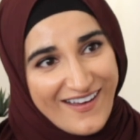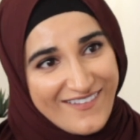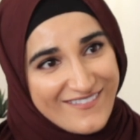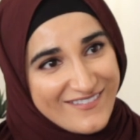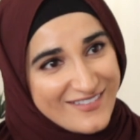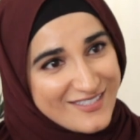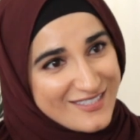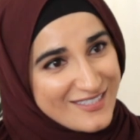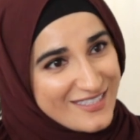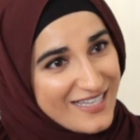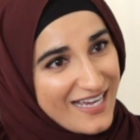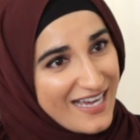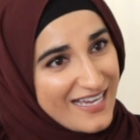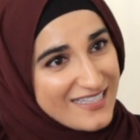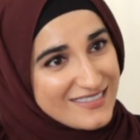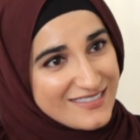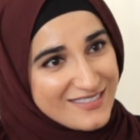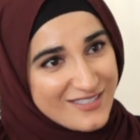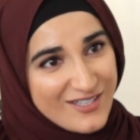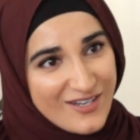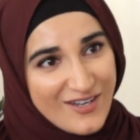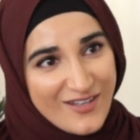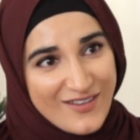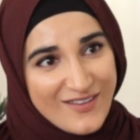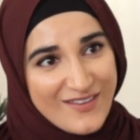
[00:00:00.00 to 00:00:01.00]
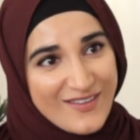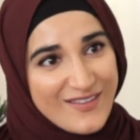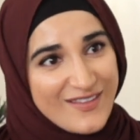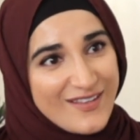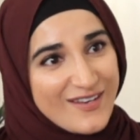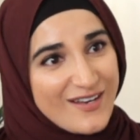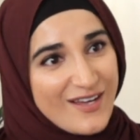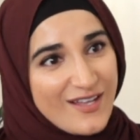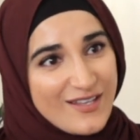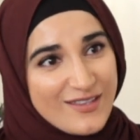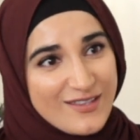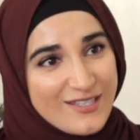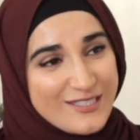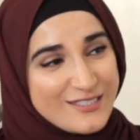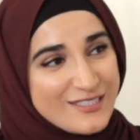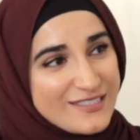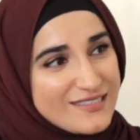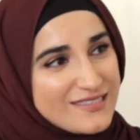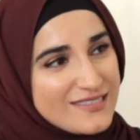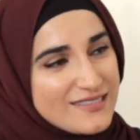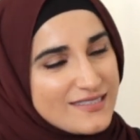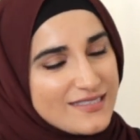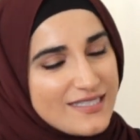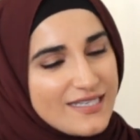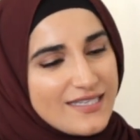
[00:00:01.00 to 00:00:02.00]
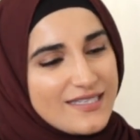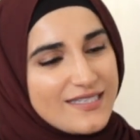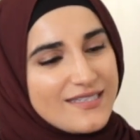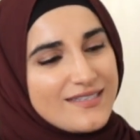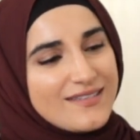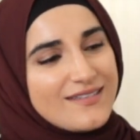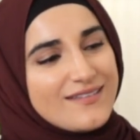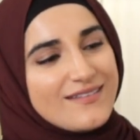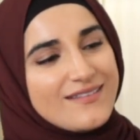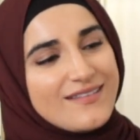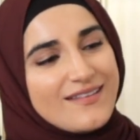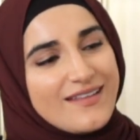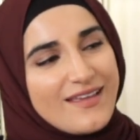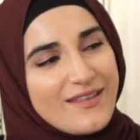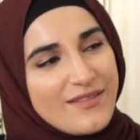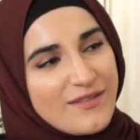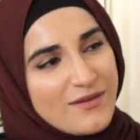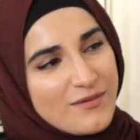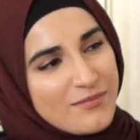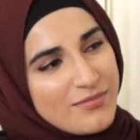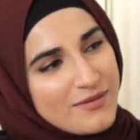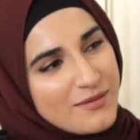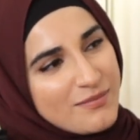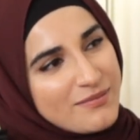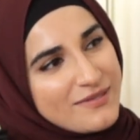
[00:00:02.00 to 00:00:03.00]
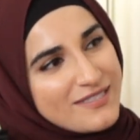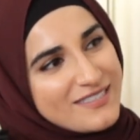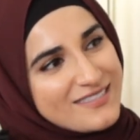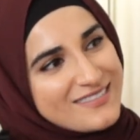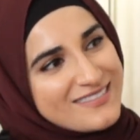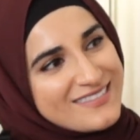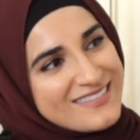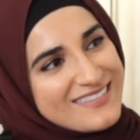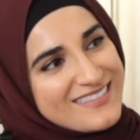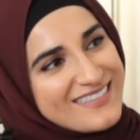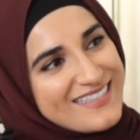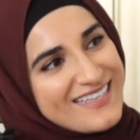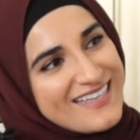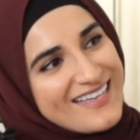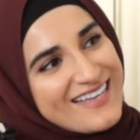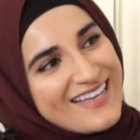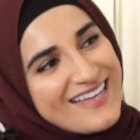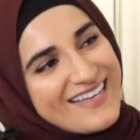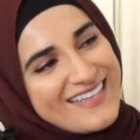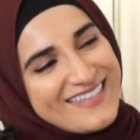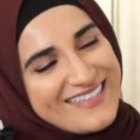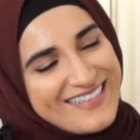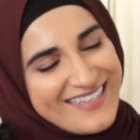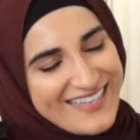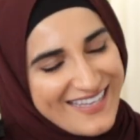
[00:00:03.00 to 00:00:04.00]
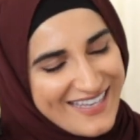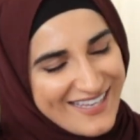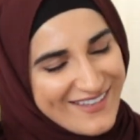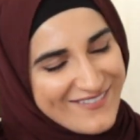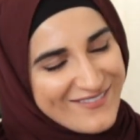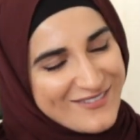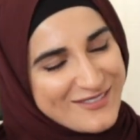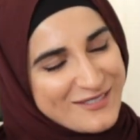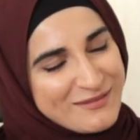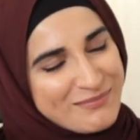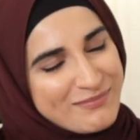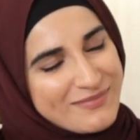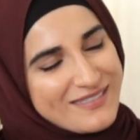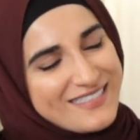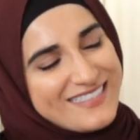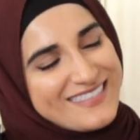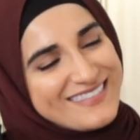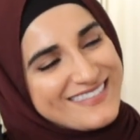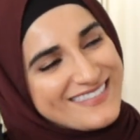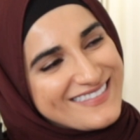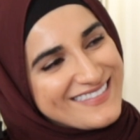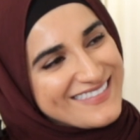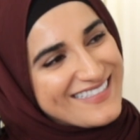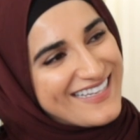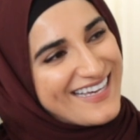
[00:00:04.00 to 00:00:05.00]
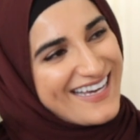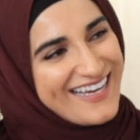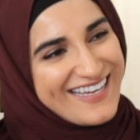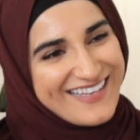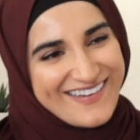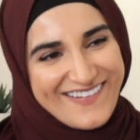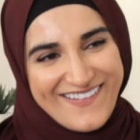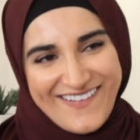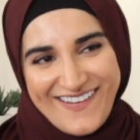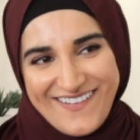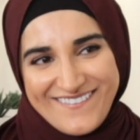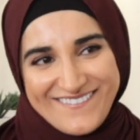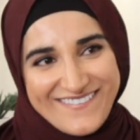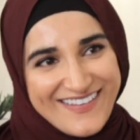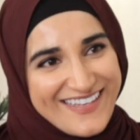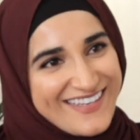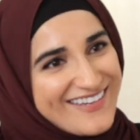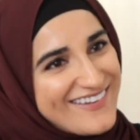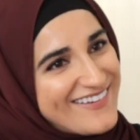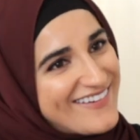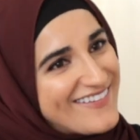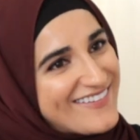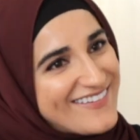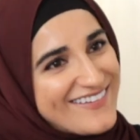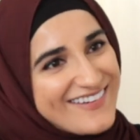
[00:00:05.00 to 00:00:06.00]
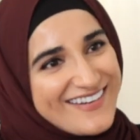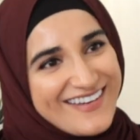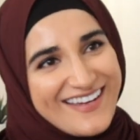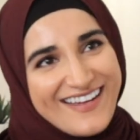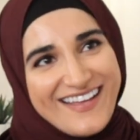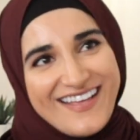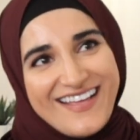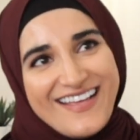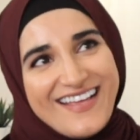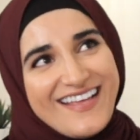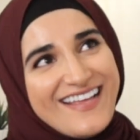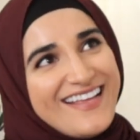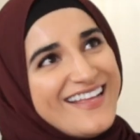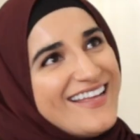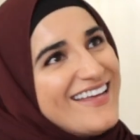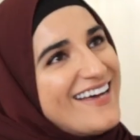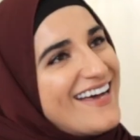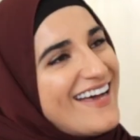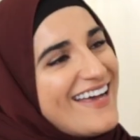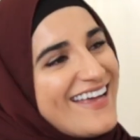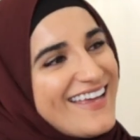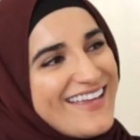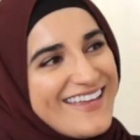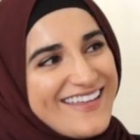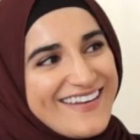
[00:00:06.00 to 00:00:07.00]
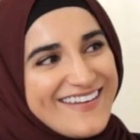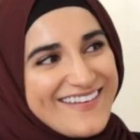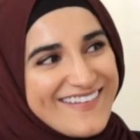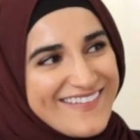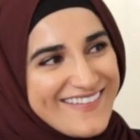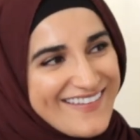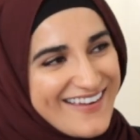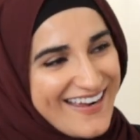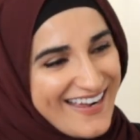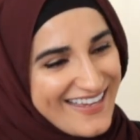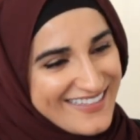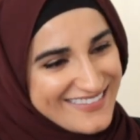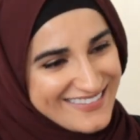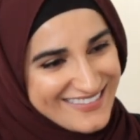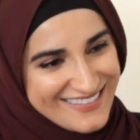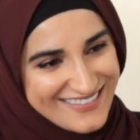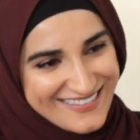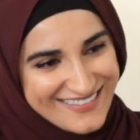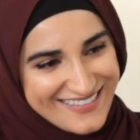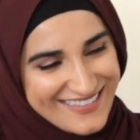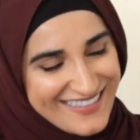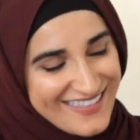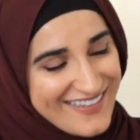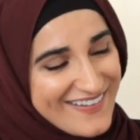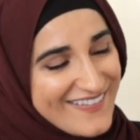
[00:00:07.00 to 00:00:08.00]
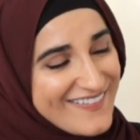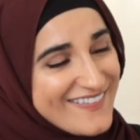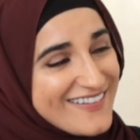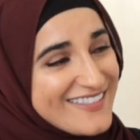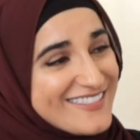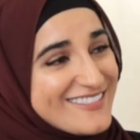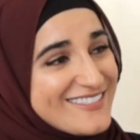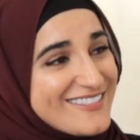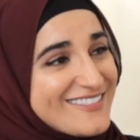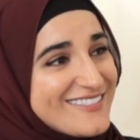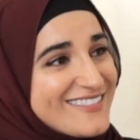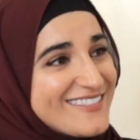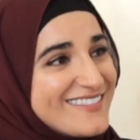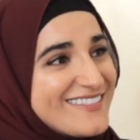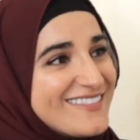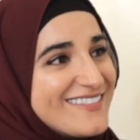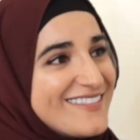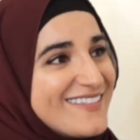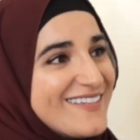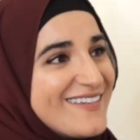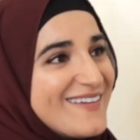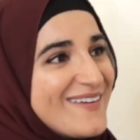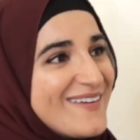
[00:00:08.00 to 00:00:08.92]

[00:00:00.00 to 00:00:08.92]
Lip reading: have his answer other than Allah just decided, let there be peace. And he gave us peace. I don't have any other answer to that question.